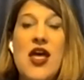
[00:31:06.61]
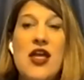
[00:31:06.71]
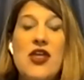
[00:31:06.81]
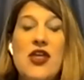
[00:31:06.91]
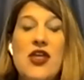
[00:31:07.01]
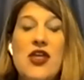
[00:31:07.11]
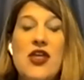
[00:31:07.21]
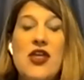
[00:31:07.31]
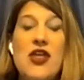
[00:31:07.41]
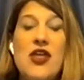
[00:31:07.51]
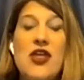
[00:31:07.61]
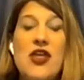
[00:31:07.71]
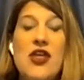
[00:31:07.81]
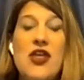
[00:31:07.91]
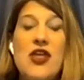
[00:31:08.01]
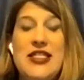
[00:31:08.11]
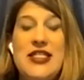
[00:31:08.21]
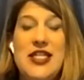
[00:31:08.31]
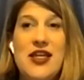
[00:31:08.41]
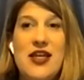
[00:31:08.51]
You want to be
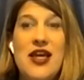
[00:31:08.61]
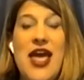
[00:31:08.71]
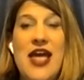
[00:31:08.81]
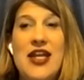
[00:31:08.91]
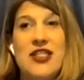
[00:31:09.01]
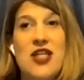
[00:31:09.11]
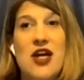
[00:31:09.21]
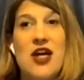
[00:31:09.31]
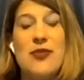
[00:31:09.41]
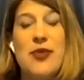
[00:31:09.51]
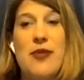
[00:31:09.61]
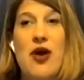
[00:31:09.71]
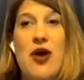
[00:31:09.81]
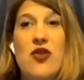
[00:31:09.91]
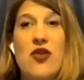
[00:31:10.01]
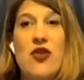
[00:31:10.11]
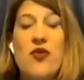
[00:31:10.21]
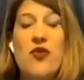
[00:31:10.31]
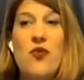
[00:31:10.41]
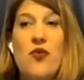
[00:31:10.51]
realistic. Again, I talked a bit about
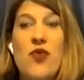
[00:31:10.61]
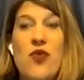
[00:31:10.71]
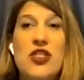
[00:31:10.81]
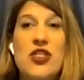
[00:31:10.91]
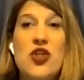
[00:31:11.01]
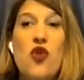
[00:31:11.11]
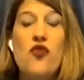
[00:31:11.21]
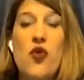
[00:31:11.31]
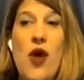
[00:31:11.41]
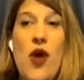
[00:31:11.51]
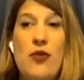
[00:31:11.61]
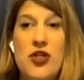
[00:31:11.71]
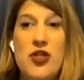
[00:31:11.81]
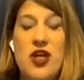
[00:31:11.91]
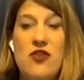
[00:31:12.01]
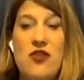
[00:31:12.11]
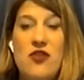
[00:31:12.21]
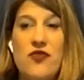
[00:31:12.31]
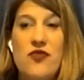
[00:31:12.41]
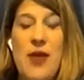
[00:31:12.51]
not wanting to overwhelm
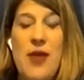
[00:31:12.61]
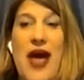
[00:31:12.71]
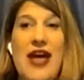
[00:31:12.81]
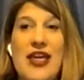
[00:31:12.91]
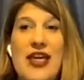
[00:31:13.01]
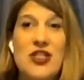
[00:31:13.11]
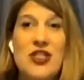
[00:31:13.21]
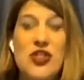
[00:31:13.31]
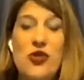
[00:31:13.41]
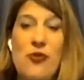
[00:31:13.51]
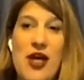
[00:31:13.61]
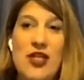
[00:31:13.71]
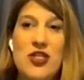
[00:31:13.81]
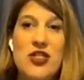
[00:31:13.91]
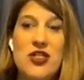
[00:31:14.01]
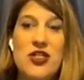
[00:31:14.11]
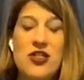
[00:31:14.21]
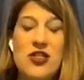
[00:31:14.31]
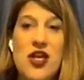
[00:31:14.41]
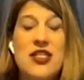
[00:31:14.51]
yourself and pack in too much.
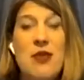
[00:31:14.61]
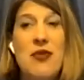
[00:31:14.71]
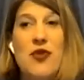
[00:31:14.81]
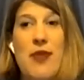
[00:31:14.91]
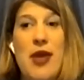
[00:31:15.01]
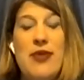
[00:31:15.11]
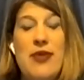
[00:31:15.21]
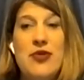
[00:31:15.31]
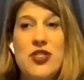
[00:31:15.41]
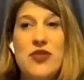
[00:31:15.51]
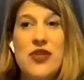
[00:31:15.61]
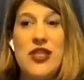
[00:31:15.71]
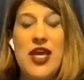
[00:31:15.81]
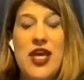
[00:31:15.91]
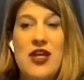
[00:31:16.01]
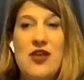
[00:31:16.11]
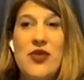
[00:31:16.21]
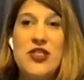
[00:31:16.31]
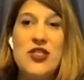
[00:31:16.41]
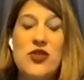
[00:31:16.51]
Some of you may be able to relate
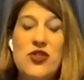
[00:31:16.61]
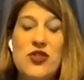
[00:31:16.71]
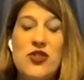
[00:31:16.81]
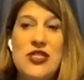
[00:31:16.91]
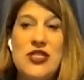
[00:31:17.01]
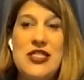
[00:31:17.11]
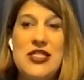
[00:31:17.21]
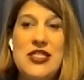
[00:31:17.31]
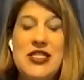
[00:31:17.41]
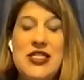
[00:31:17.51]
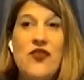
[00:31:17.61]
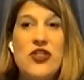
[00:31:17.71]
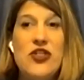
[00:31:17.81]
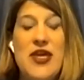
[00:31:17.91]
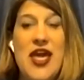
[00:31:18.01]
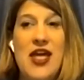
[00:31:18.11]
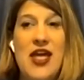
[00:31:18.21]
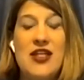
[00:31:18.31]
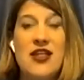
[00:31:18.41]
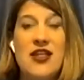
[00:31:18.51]
when social distancing first
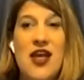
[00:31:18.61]
began.